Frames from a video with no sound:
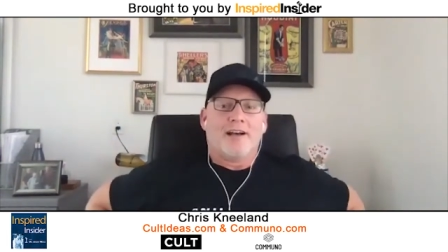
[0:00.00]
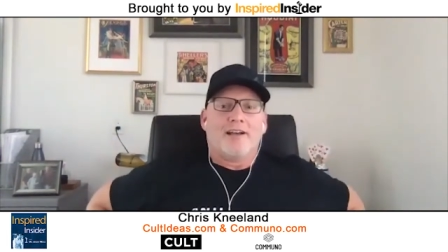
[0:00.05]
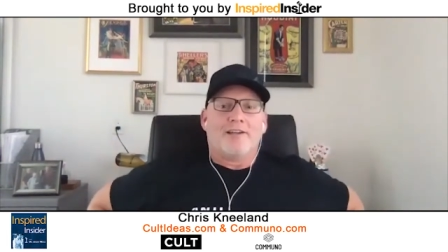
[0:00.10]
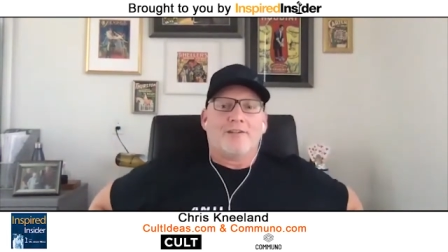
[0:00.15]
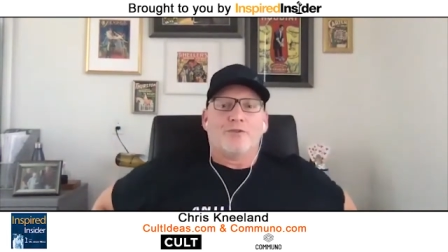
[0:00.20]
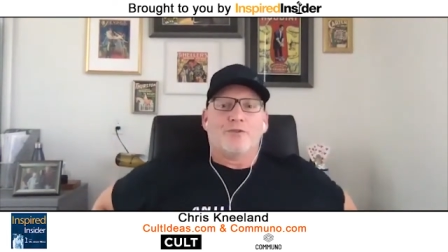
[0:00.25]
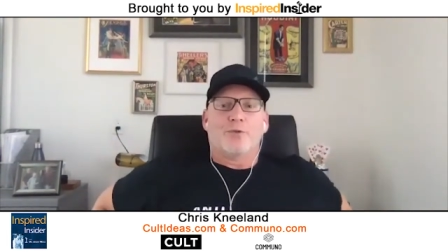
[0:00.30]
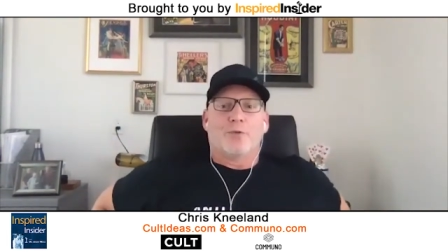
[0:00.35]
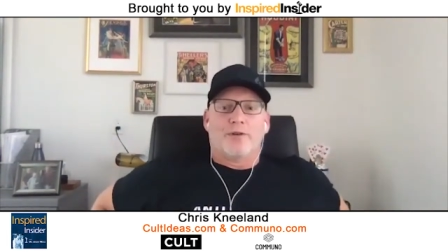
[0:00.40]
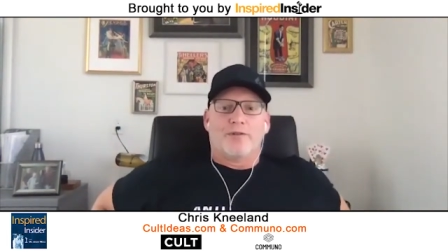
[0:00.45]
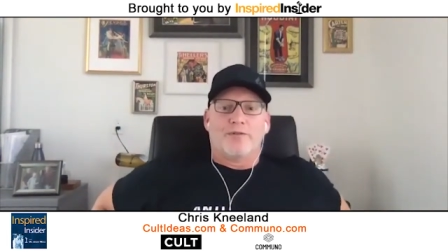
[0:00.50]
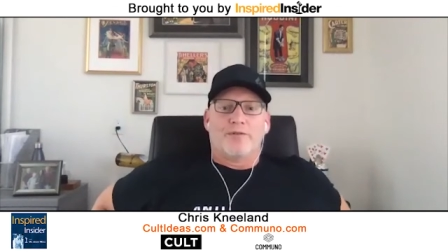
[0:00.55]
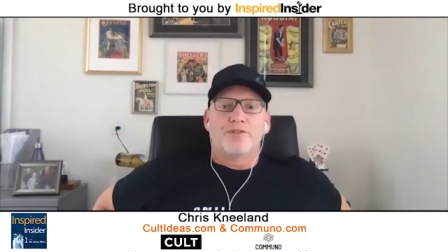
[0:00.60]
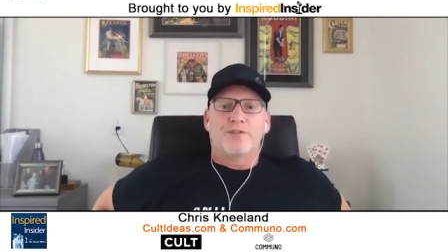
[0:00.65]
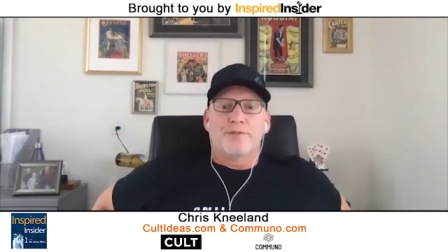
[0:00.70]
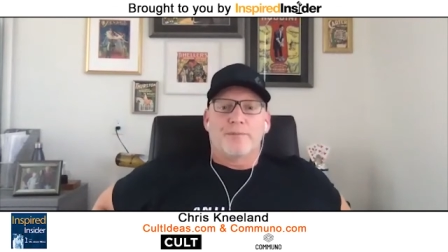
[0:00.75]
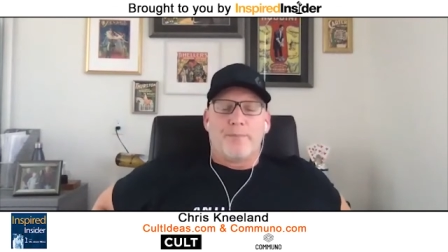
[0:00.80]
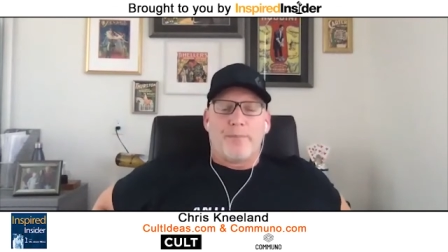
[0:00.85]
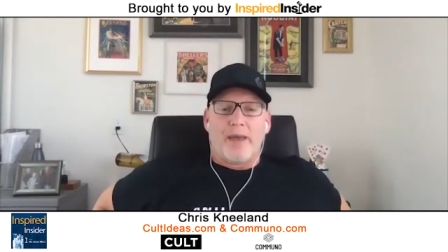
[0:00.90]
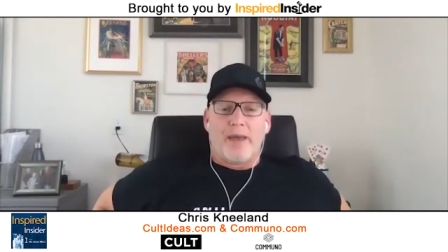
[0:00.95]
sort of
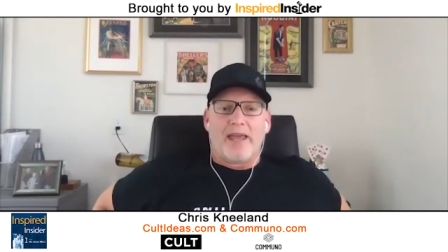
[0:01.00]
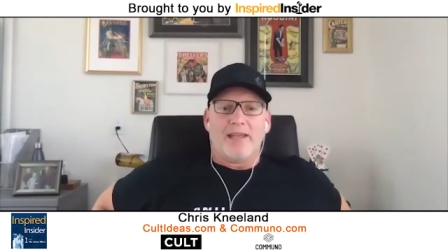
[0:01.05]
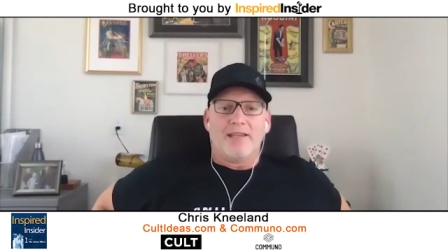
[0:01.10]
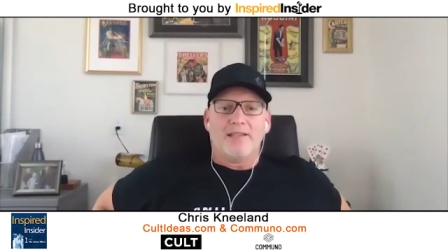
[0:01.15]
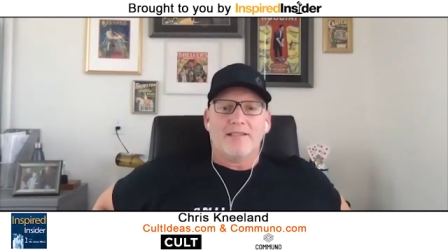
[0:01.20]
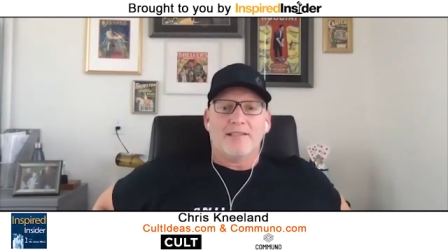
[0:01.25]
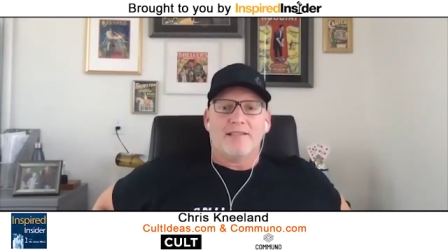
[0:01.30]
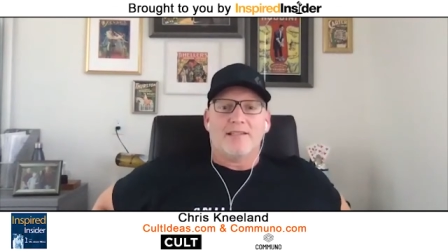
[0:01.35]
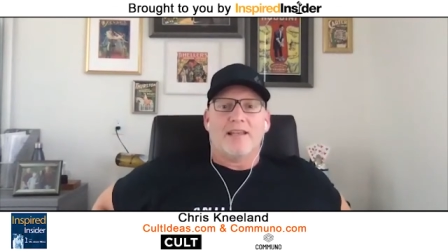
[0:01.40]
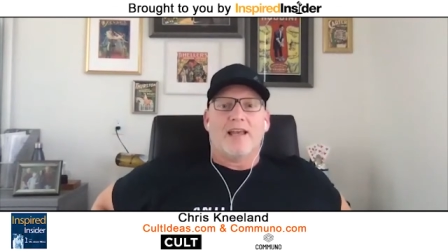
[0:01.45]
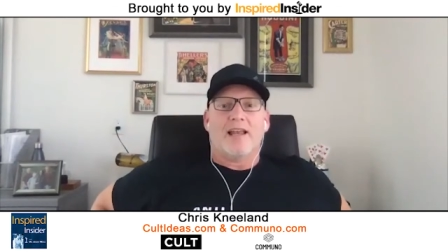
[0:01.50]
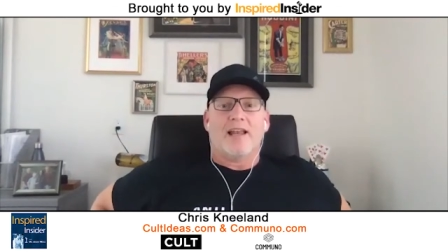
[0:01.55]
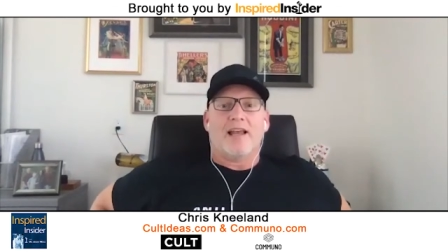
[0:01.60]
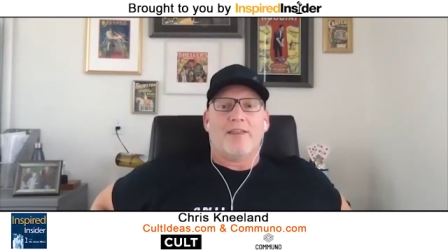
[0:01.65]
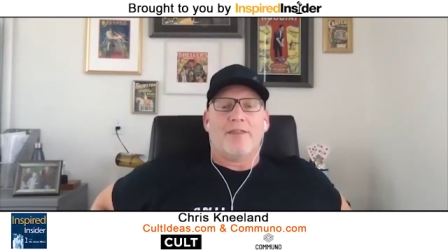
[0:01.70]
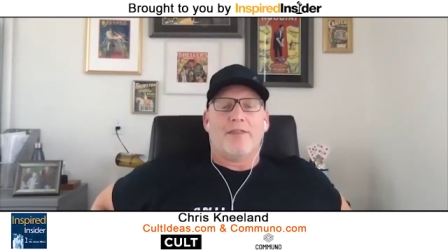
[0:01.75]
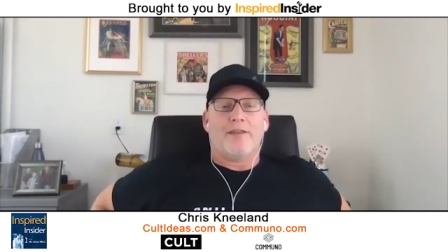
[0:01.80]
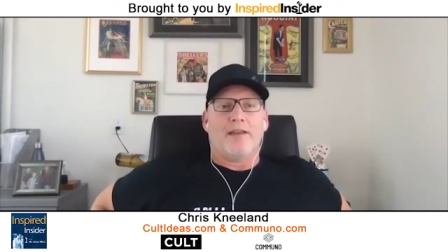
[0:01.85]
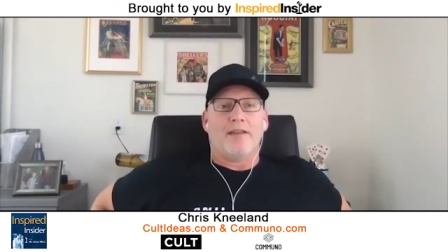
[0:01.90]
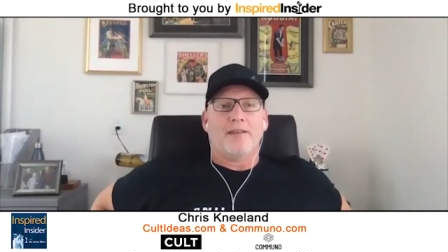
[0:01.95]
space, and I
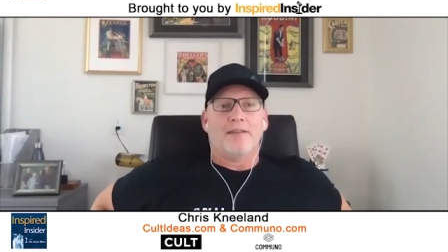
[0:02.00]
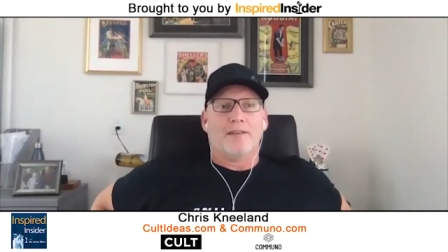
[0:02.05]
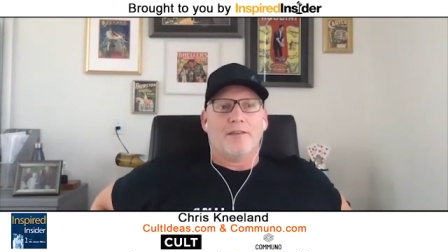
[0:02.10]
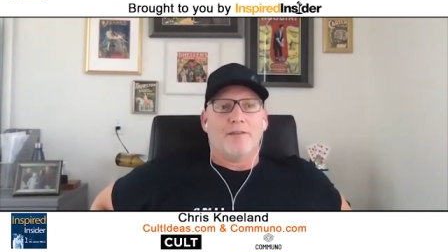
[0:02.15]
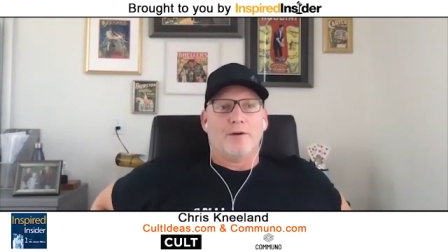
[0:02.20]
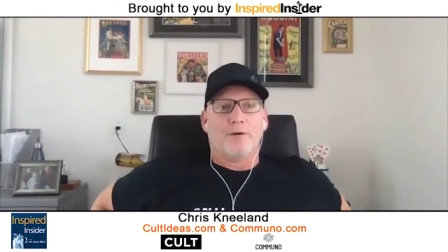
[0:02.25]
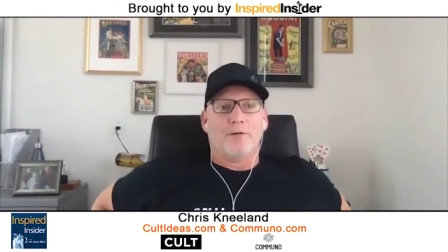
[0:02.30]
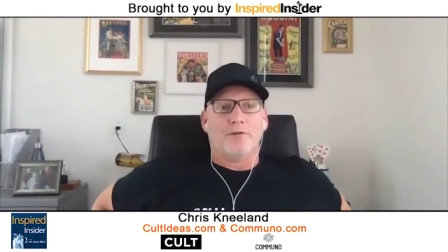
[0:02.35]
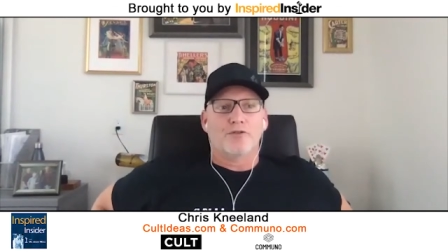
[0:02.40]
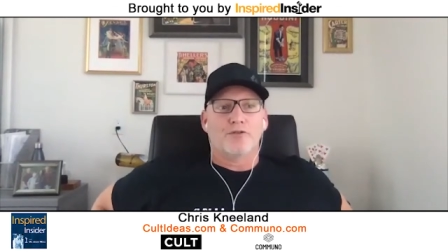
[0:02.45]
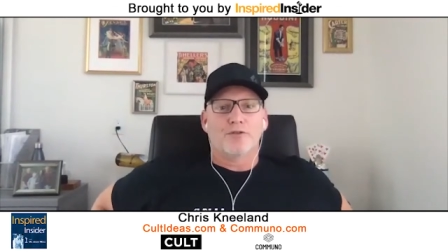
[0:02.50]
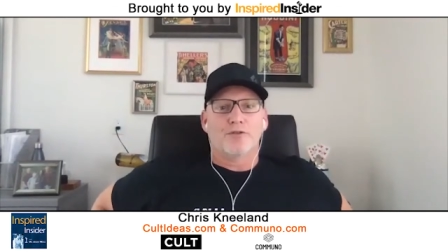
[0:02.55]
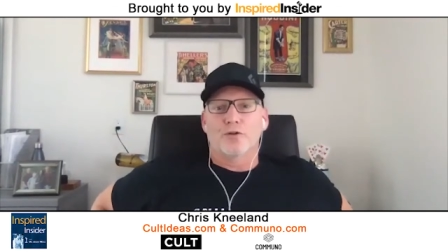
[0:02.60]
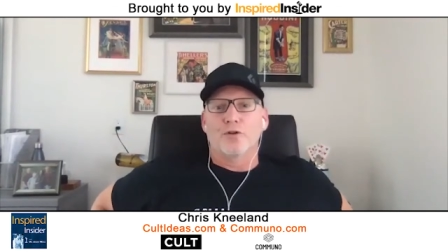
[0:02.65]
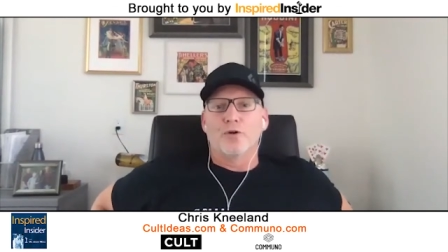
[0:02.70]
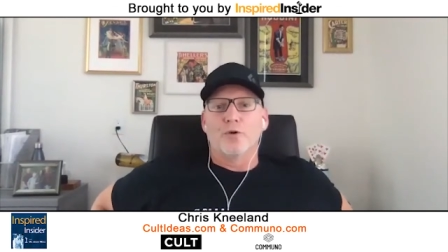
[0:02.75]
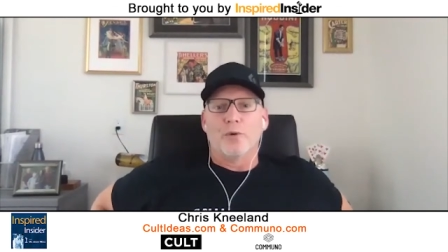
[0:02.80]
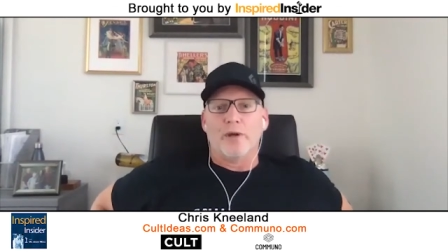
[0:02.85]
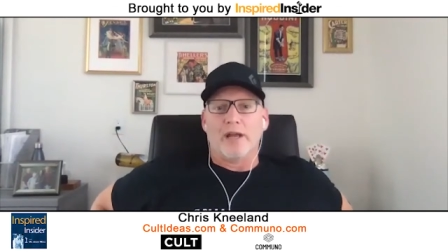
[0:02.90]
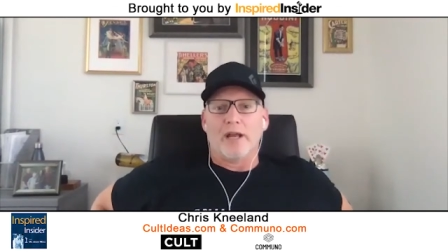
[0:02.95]
think that they're
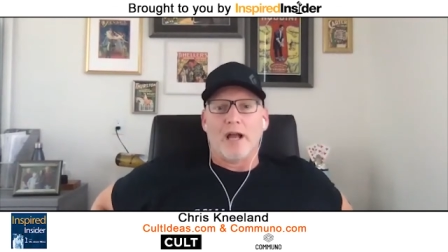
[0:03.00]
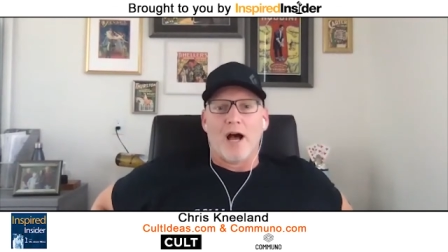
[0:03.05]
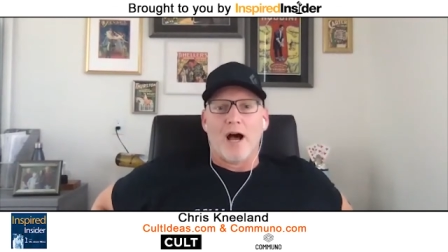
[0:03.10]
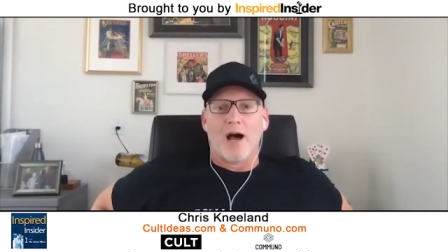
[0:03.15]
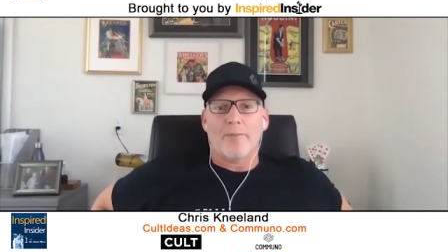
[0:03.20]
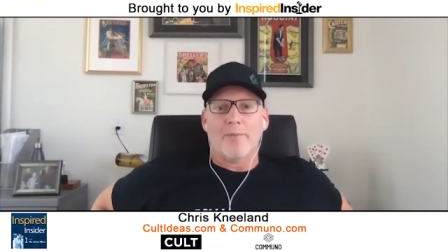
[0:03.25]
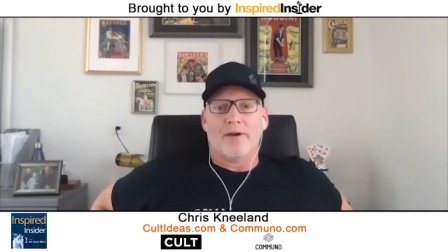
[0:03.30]
screwing up.